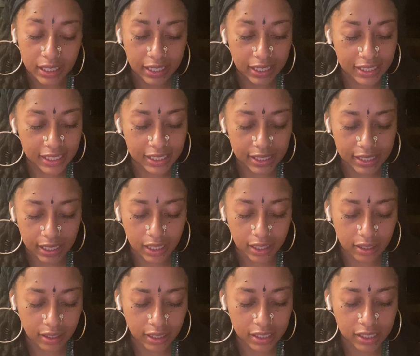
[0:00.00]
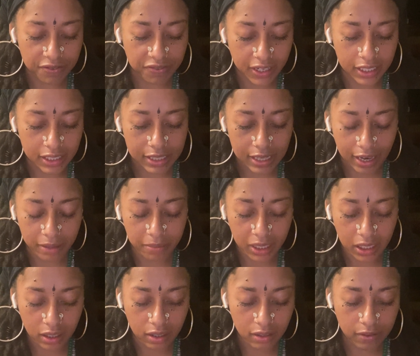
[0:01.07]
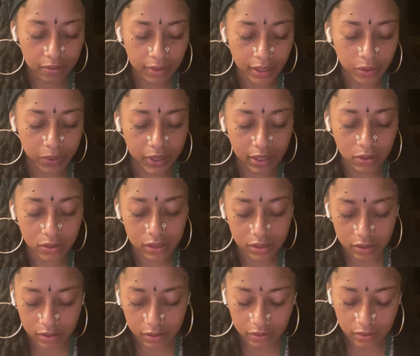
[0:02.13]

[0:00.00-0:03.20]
It's insane. Divine timing. And what else?